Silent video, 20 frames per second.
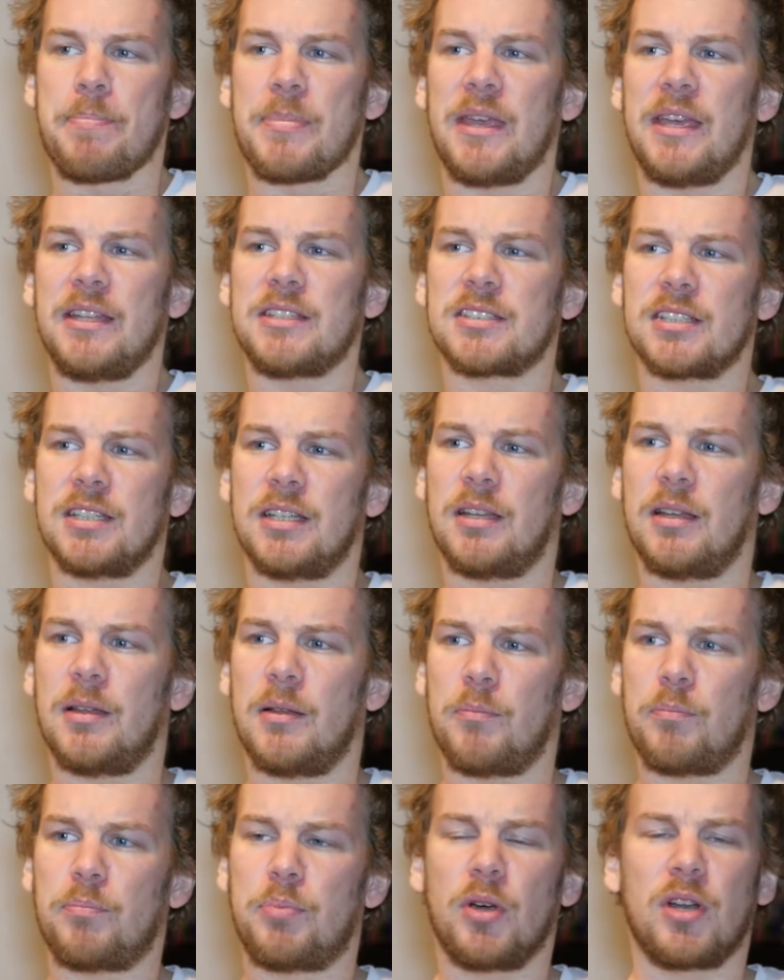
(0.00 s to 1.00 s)
It
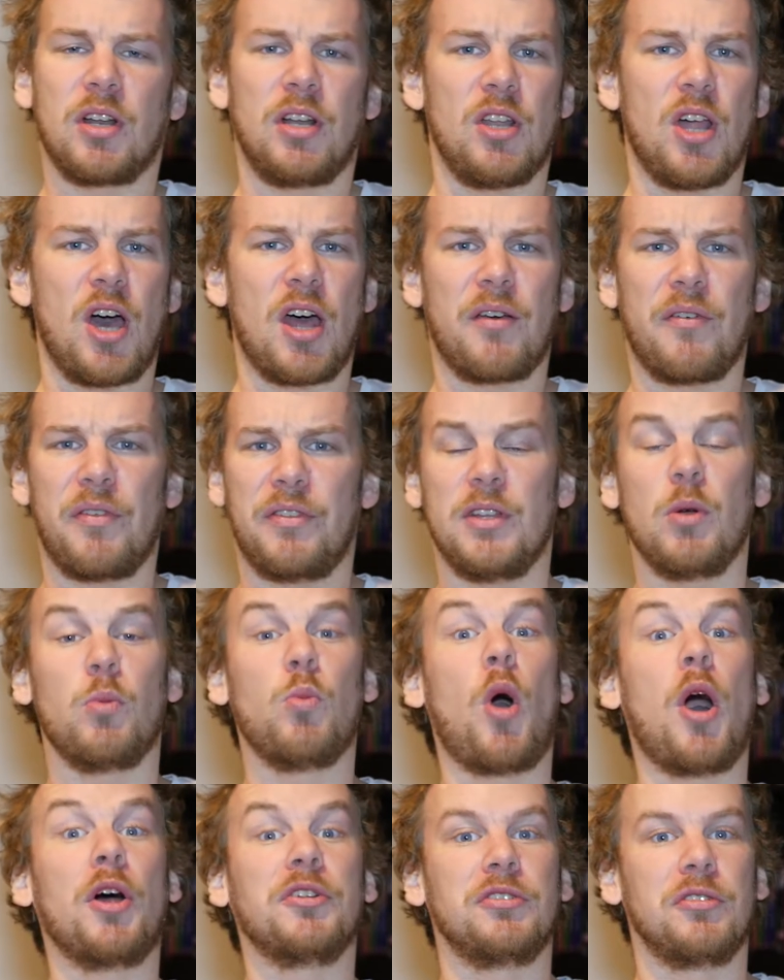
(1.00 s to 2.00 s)
put a lot of
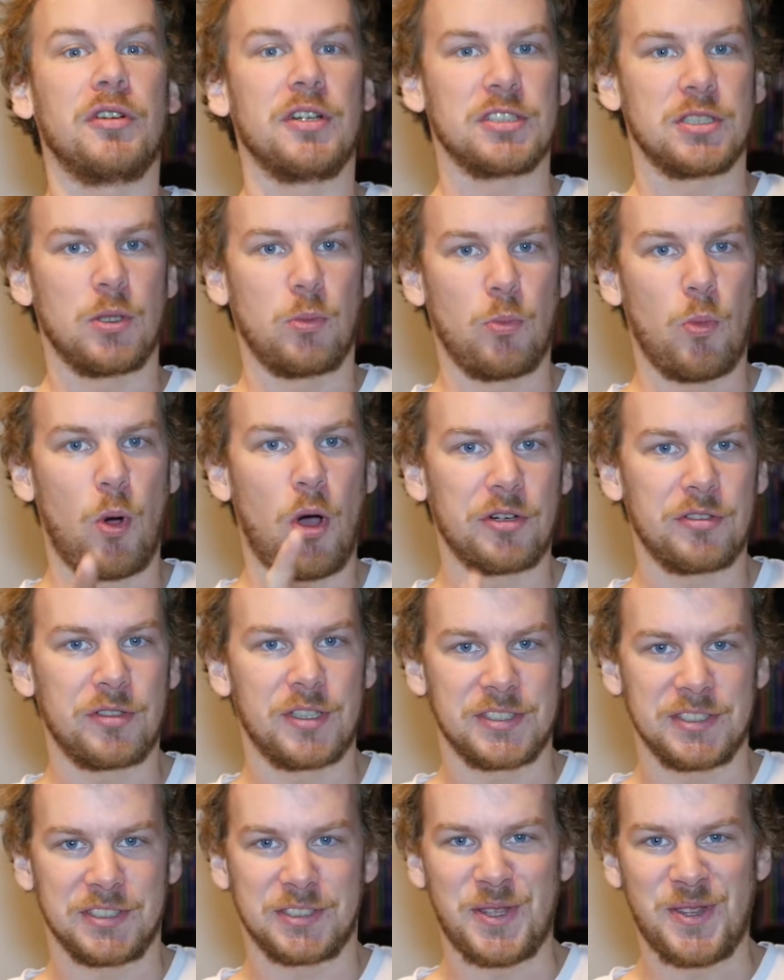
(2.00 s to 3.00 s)
Wanderers
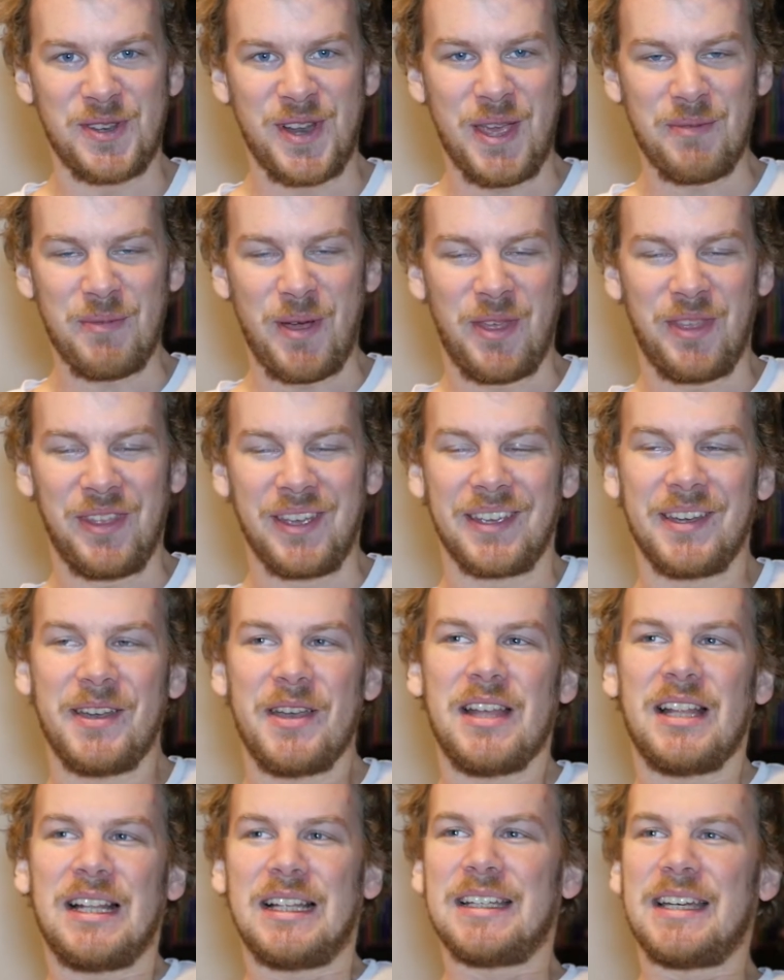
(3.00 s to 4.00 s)
is the name, I think.
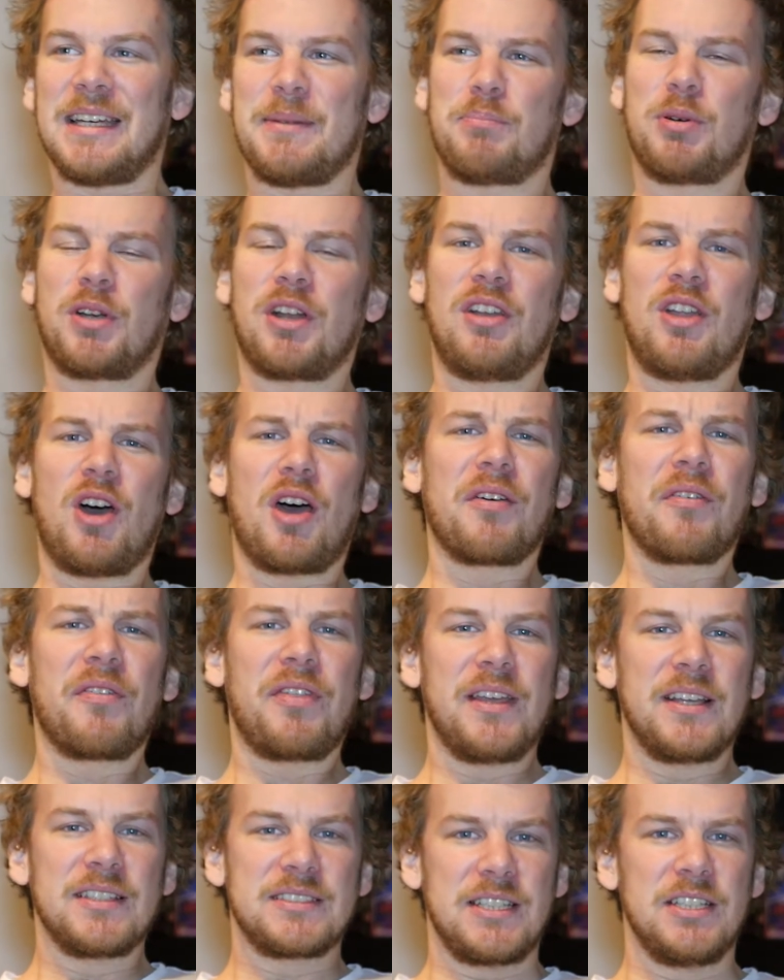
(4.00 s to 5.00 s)
It put a lot of
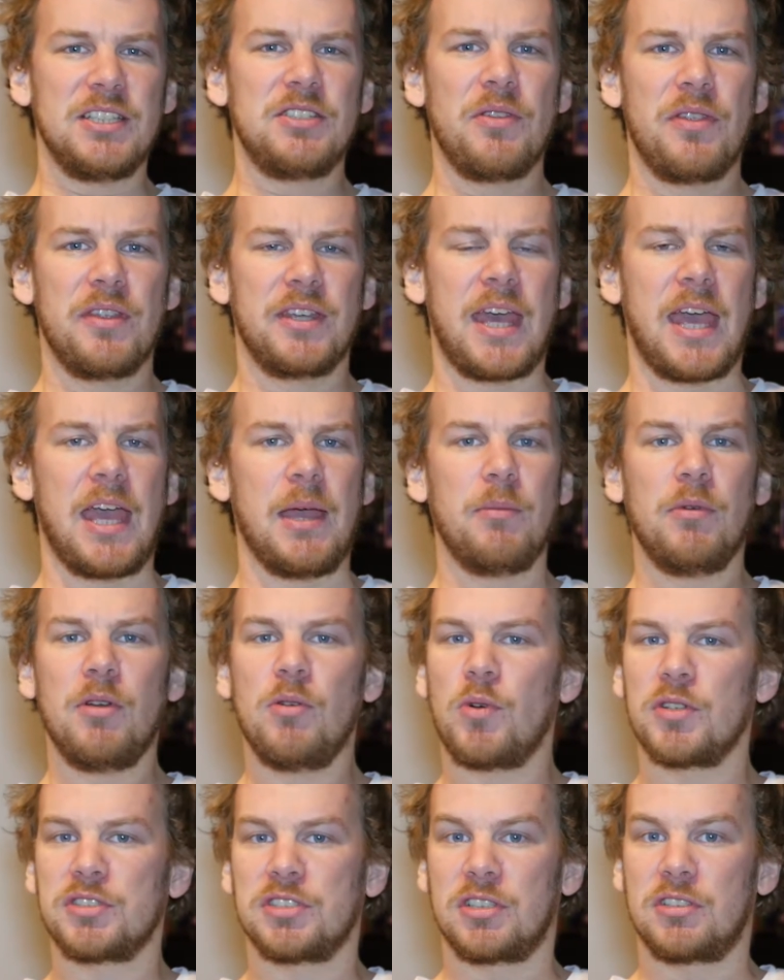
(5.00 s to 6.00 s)
things into the game. It
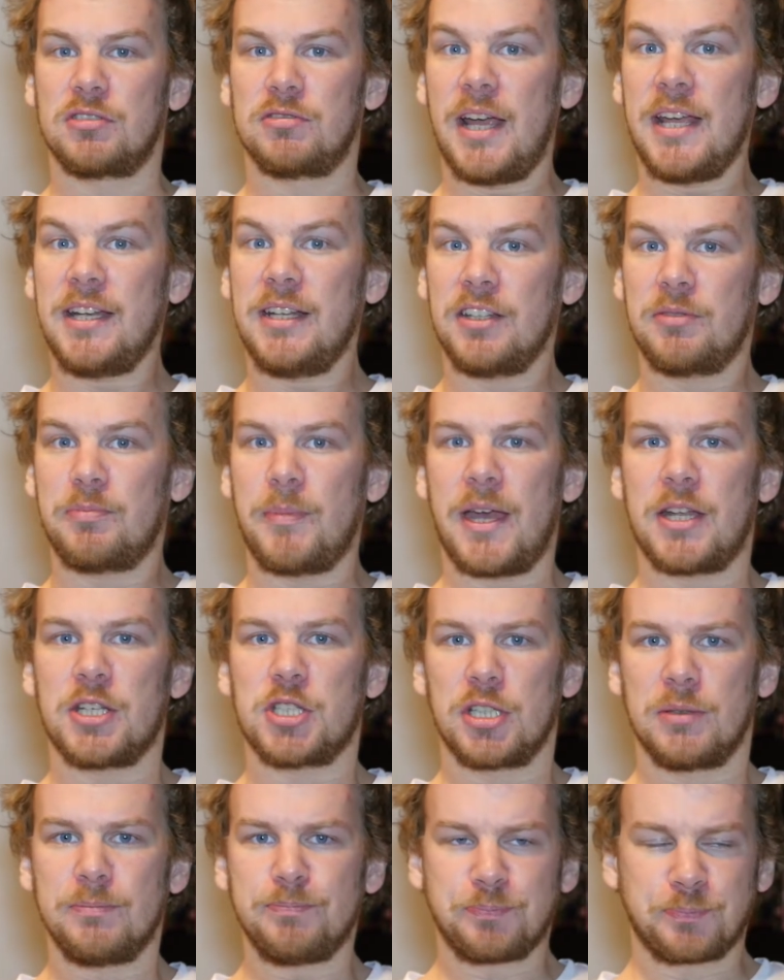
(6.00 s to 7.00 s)
was a great
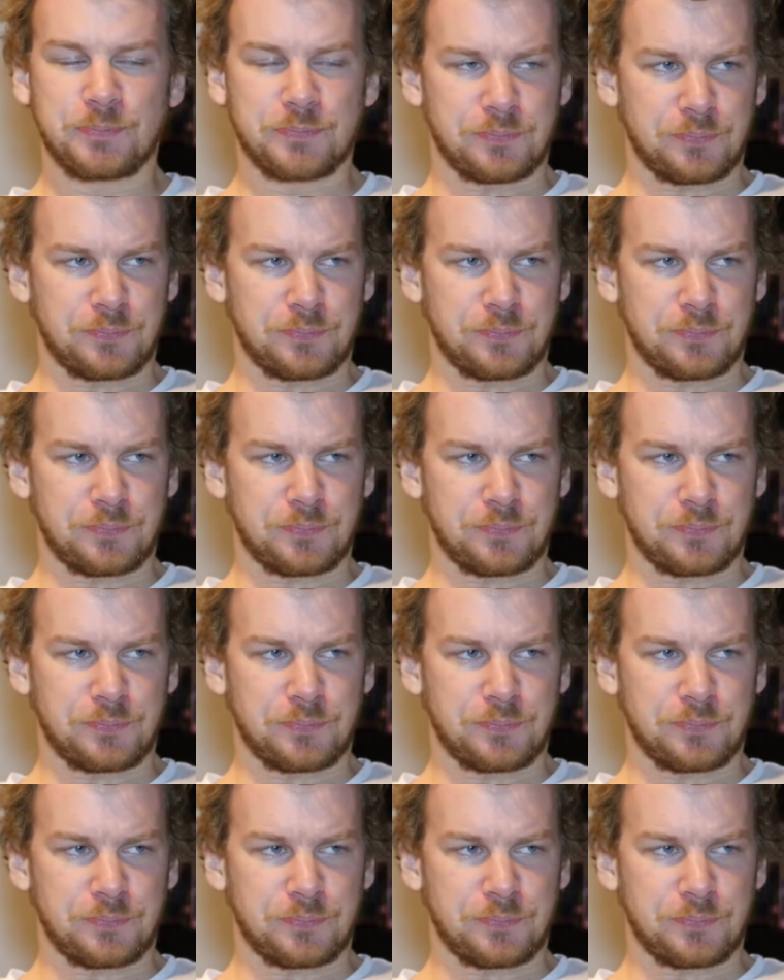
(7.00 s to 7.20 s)
expansion.